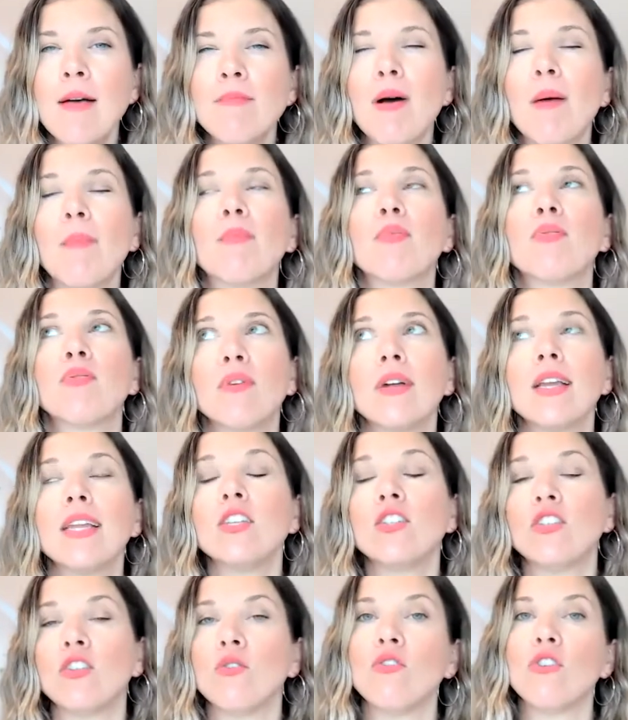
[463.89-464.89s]
but pretty
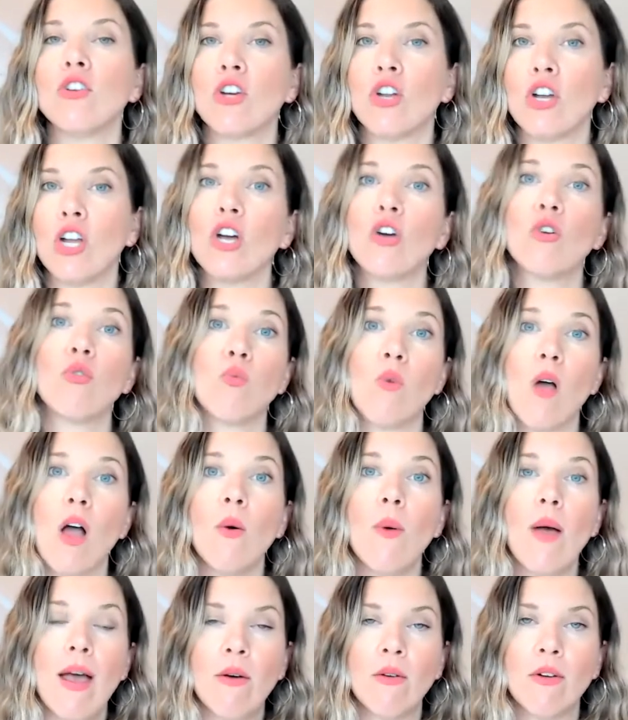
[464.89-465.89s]
soon you're going to
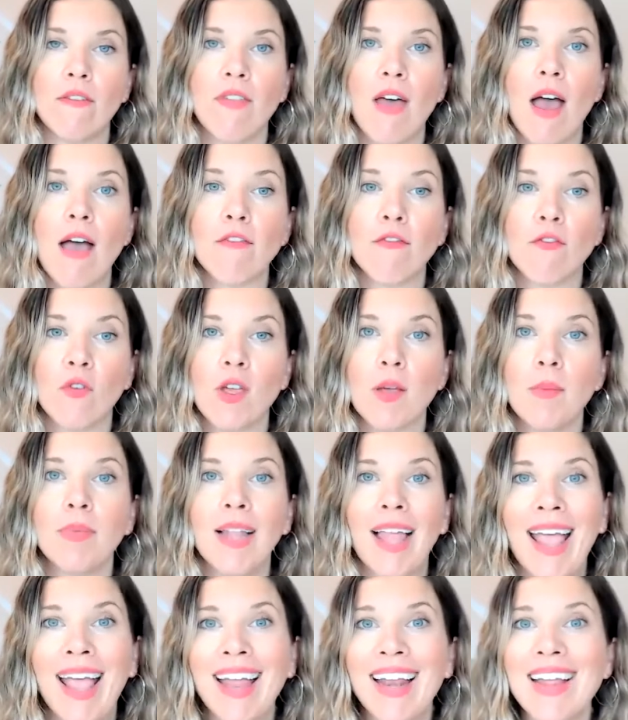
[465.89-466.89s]
grow out of that free
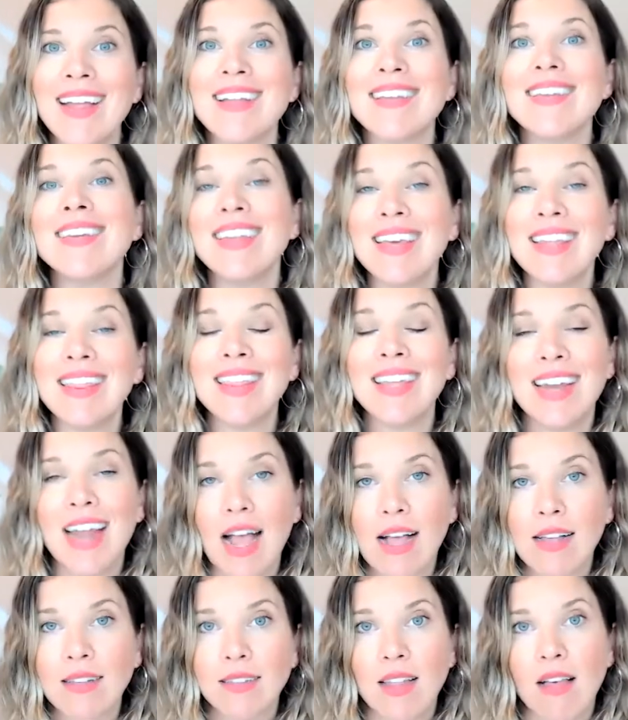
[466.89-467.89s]
plan and need the
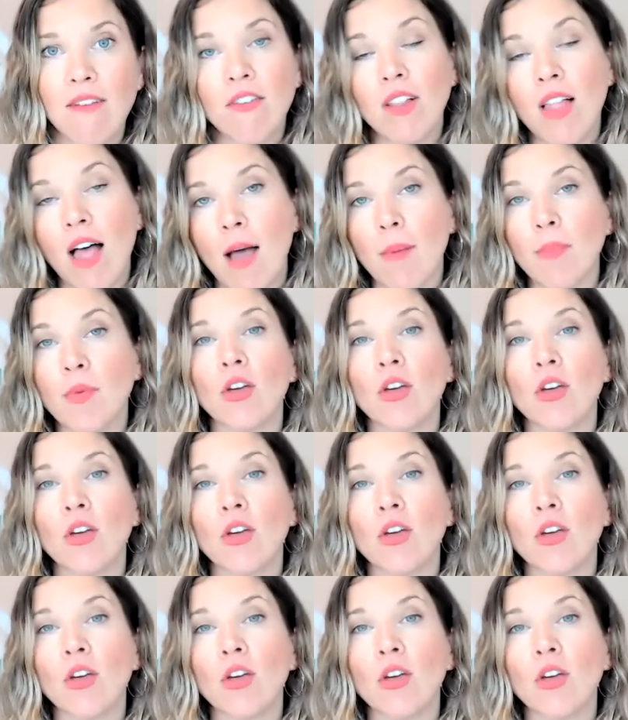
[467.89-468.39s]
next level up.